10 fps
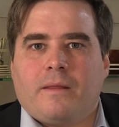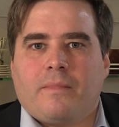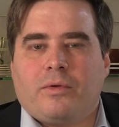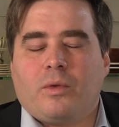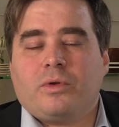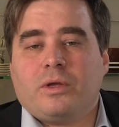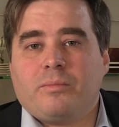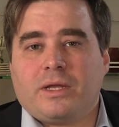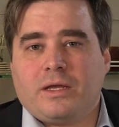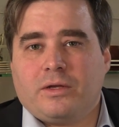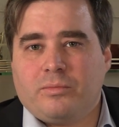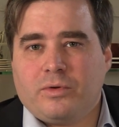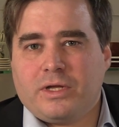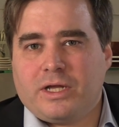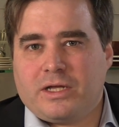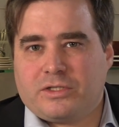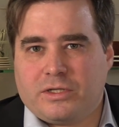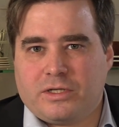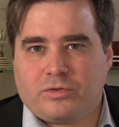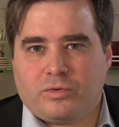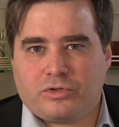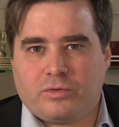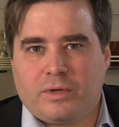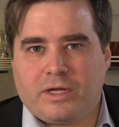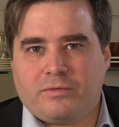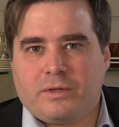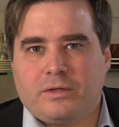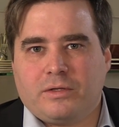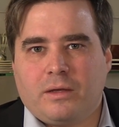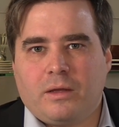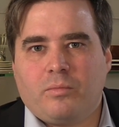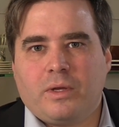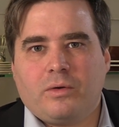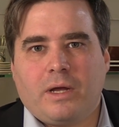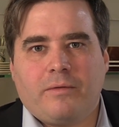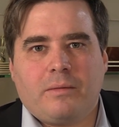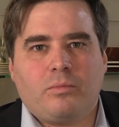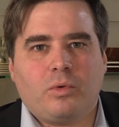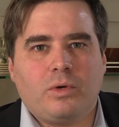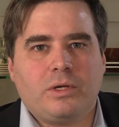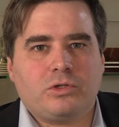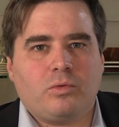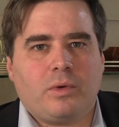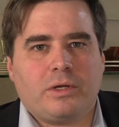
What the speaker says: Social media communication is also relevant when you have employees who are